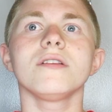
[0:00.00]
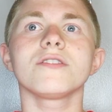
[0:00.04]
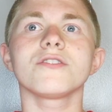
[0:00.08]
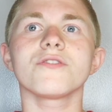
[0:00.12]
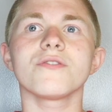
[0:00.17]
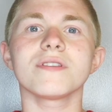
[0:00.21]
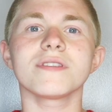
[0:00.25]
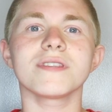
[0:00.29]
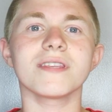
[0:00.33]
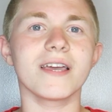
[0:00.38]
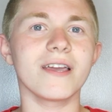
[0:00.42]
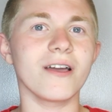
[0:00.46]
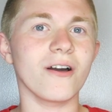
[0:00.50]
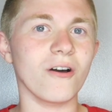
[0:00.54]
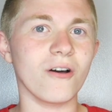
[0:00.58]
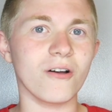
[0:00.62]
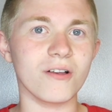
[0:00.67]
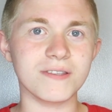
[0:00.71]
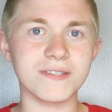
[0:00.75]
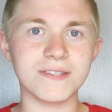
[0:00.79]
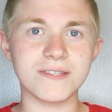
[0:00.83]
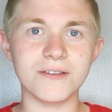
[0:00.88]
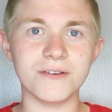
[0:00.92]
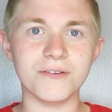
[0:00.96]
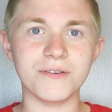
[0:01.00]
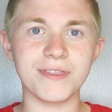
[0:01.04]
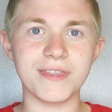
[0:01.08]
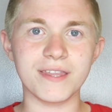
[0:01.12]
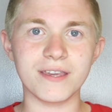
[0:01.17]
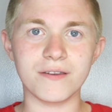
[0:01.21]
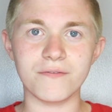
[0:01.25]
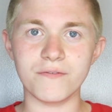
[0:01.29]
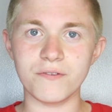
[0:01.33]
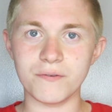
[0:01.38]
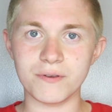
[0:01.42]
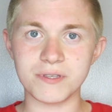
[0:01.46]
Jalissa, I also
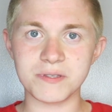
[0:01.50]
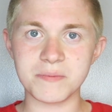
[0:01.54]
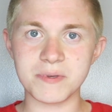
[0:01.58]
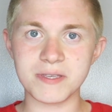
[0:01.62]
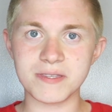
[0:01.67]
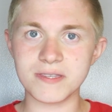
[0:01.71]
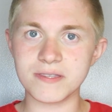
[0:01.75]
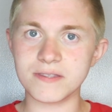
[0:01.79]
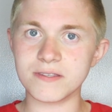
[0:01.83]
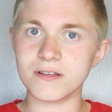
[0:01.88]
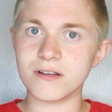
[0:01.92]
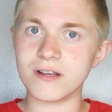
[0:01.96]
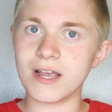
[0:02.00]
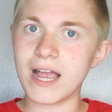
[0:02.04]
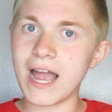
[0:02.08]
think of you as my sister.